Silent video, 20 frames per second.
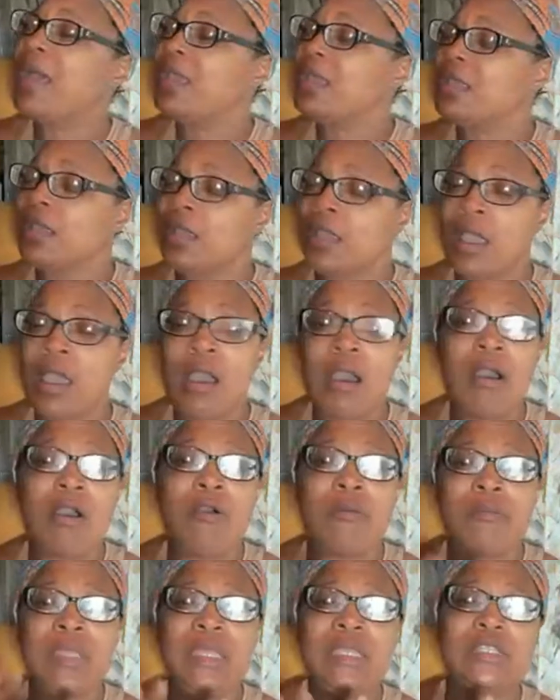could call
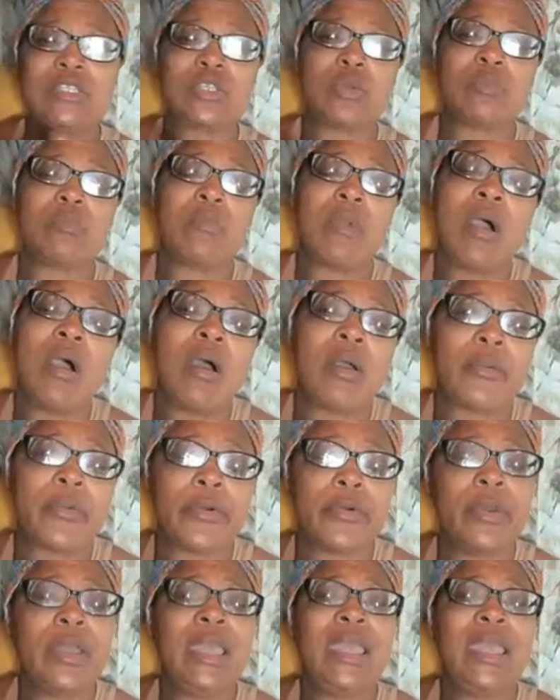me tomorrow